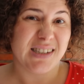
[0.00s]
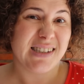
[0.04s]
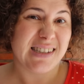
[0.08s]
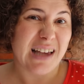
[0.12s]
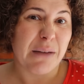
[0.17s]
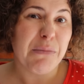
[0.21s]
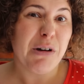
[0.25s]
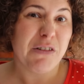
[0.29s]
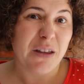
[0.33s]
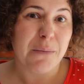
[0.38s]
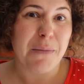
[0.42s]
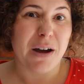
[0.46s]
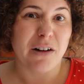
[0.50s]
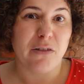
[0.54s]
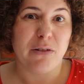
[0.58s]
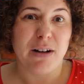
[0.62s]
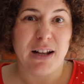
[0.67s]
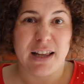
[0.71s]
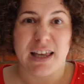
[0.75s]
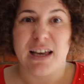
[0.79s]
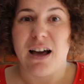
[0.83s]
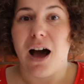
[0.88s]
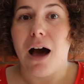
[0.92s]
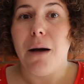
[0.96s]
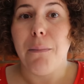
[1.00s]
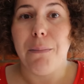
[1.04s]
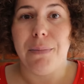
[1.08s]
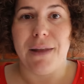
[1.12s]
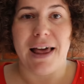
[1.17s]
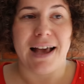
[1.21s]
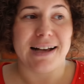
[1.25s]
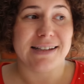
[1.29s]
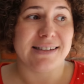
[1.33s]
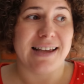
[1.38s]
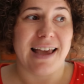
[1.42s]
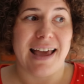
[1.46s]
some of them are really
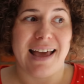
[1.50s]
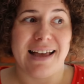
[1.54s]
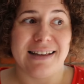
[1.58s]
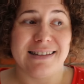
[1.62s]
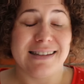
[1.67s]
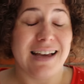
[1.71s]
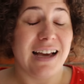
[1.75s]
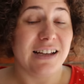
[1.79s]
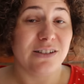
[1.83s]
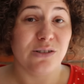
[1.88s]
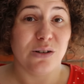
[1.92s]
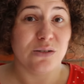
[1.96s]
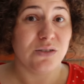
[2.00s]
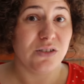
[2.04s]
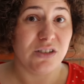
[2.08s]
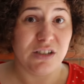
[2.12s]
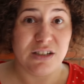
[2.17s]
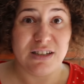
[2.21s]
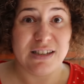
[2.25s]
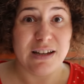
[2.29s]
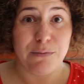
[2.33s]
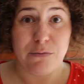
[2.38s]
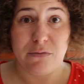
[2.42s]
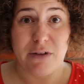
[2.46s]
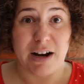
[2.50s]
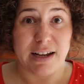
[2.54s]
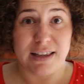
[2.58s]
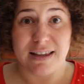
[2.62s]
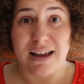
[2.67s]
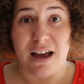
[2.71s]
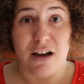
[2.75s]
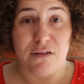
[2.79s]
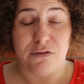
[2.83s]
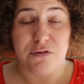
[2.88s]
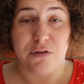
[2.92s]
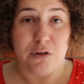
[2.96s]
complex and I don't need them right
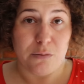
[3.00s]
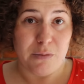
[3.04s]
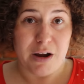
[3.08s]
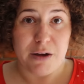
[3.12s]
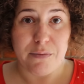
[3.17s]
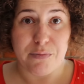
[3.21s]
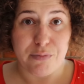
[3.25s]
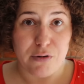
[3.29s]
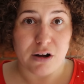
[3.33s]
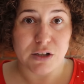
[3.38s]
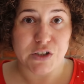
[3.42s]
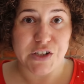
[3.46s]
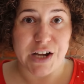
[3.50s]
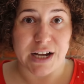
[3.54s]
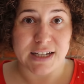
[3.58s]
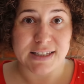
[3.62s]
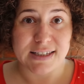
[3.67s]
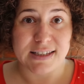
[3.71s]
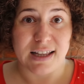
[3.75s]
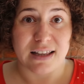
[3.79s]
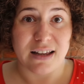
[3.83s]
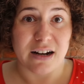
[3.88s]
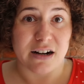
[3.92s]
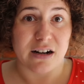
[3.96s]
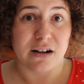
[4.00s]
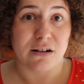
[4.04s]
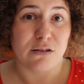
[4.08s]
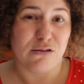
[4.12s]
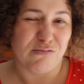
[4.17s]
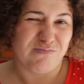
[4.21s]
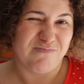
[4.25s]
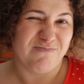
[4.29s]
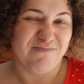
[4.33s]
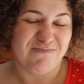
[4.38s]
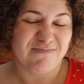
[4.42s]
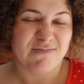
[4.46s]
now for my projects that are
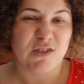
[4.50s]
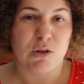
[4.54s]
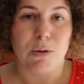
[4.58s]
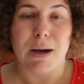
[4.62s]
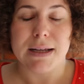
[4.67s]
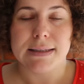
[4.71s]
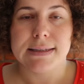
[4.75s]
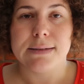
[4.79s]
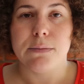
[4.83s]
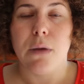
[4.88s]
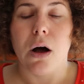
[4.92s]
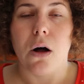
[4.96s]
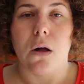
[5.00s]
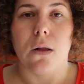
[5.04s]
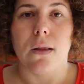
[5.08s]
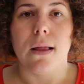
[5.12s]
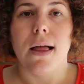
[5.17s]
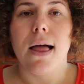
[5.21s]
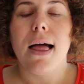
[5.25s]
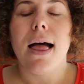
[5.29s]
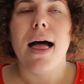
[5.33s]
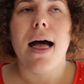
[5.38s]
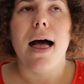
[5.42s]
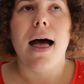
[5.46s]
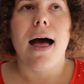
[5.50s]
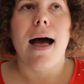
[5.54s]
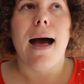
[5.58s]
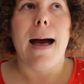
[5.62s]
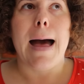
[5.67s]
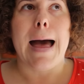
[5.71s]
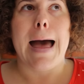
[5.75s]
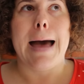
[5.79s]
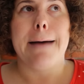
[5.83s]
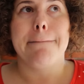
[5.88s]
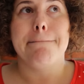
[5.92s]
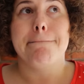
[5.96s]
quite small
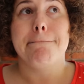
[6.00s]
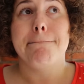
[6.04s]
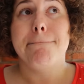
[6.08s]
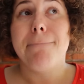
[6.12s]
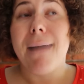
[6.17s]
uh,